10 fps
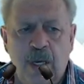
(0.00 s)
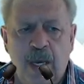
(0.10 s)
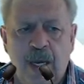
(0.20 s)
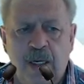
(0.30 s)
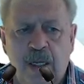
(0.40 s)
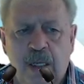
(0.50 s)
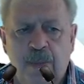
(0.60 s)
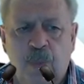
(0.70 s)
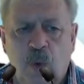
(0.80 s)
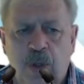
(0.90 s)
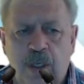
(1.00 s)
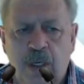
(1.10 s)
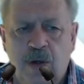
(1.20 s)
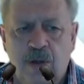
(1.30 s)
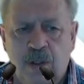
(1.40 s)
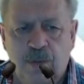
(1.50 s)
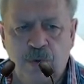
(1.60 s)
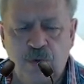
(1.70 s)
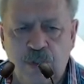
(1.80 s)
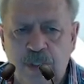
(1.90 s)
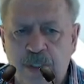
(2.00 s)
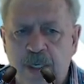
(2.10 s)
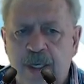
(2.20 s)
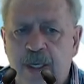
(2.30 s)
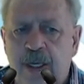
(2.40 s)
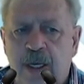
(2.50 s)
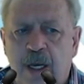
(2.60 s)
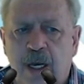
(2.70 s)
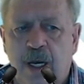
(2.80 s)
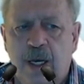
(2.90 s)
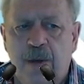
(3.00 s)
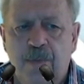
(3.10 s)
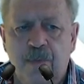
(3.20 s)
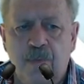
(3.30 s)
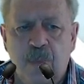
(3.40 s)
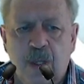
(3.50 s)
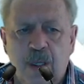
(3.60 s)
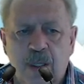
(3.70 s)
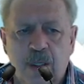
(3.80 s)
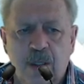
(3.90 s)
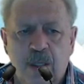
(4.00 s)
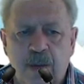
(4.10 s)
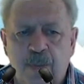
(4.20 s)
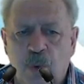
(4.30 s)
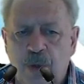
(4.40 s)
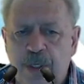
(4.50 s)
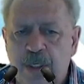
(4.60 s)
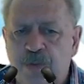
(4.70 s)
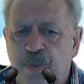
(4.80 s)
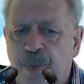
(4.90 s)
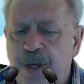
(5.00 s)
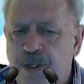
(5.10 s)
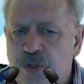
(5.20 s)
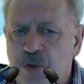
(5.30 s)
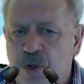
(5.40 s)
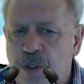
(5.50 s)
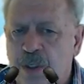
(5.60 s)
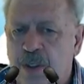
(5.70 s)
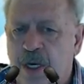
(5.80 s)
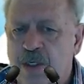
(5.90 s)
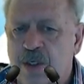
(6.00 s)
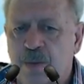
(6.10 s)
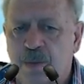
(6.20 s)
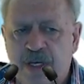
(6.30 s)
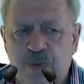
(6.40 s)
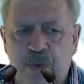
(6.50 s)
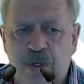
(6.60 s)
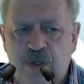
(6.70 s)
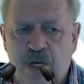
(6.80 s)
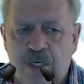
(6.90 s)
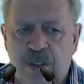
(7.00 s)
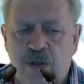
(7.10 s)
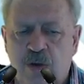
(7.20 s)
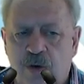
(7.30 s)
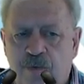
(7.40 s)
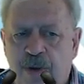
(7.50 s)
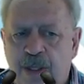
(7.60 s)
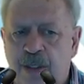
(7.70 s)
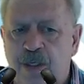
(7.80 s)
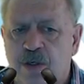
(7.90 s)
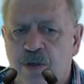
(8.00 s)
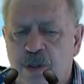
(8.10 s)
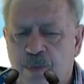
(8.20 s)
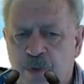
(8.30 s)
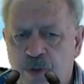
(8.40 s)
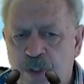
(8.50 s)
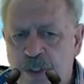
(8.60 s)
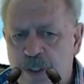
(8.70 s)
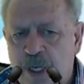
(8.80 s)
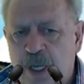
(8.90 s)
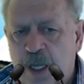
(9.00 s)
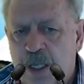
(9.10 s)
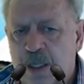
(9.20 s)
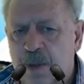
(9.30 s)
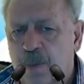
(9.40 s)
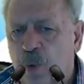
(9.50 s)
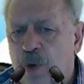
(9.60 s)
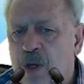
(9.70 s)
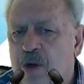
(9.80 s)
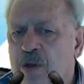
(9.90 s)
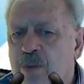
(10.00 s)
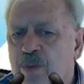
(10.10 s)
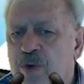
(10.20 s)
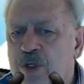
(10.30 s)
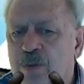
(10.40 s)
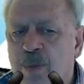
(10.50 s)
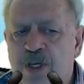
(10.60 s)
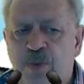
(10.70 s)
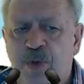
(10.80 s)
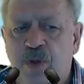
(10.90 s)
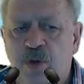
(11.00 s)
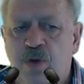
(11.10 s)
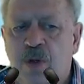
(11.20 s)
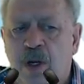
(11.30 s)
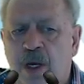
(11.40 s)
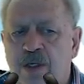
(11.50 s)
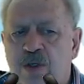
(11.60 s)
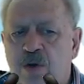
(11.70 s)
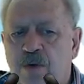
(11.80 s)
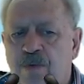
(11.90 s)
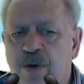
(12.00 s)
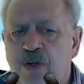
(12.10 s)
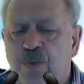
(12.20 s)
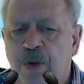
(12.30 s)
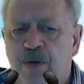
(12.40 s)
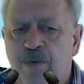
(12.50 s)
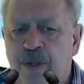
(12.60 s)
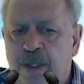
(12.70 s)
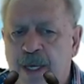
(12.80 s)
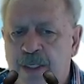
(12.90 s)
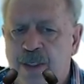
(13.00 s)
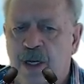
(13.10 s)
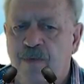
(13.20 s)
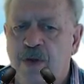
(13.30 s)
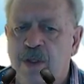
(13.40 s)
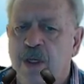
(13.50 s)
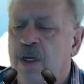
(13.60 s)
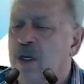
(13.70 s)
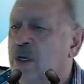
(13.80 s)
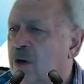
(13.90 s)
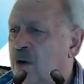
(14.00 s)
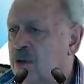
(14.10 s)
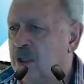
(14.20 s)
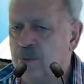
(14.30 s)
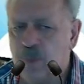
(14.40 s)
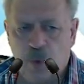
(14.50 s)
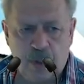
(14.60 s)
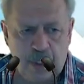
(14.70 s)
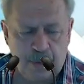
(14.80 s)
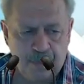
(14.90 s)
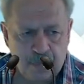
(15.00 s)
and employee contributions. The employee's pay-as-you-earn deduction must be adjusted to reflect these contributions. The employer contribution must be neutralized through a fringe benefit tax levied on the employee.